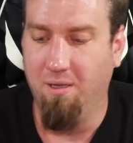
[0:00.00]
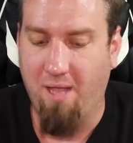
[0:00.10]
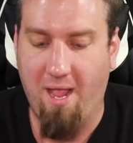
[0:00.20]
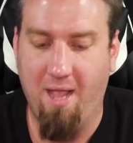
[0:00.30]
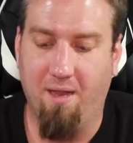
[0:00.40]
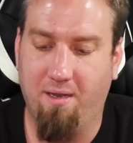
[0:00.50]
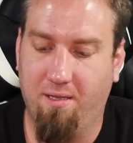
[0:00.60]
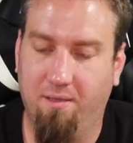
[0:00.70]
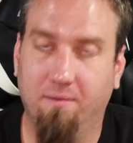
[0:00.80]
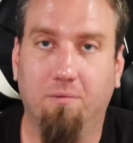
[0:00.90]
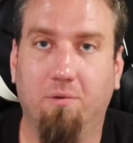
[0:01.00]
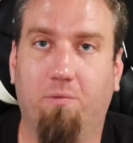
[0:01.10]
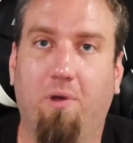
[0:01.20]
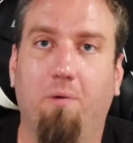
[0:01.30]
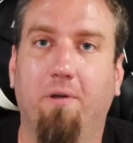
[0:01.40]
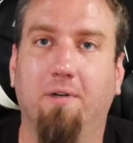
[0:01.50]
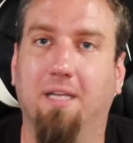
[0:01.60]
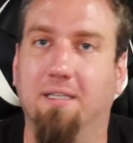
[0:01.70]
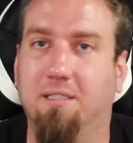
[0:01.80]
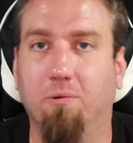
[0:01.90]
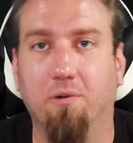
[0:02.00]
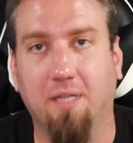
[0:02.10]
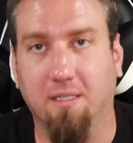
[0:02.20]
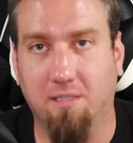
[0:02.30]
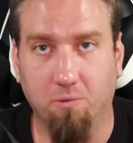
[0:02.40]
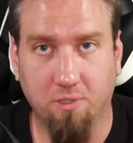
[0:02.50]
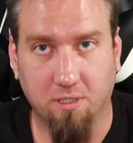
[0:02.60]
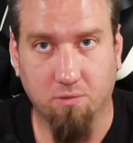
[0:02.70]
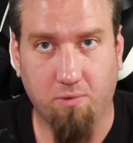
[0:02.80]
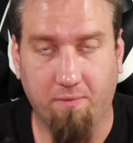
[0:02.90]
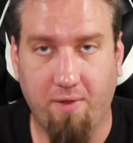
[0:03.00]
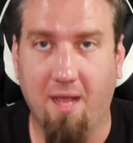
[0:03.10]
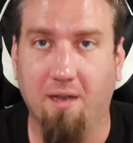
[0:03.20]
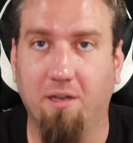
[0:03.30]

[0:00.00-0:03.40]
And with what we were testing, we were testing with just one fan.